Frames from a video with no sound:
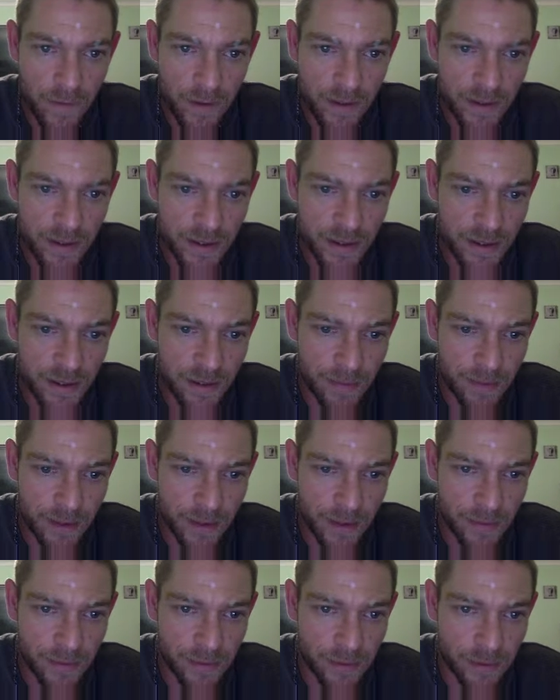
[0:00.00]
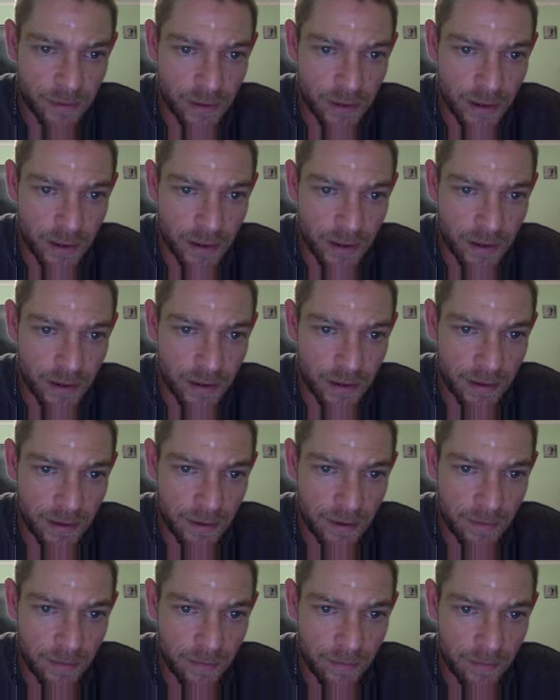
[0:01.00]
Just let me have a look at
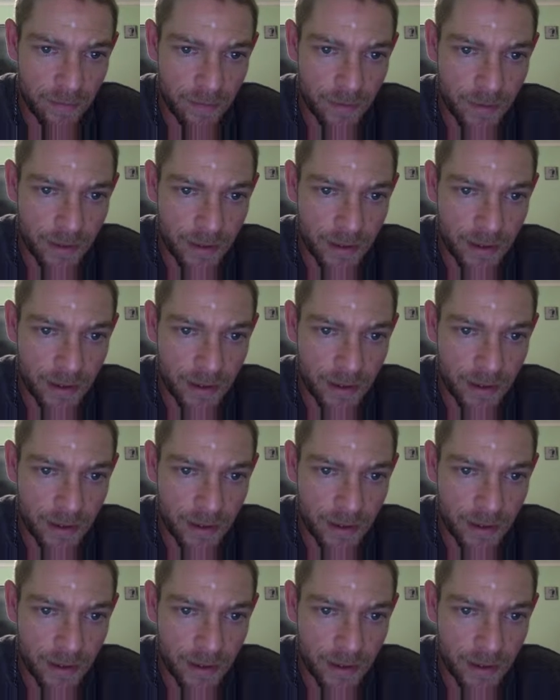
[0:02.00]
my